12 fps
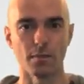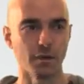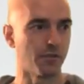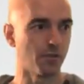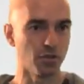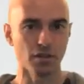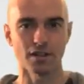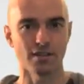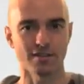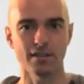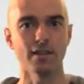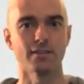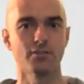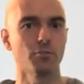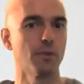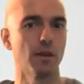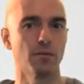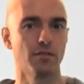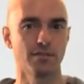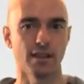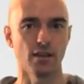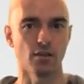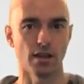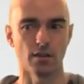I mean, if you look at this list, you'll be able to
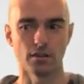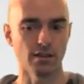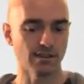say, okay,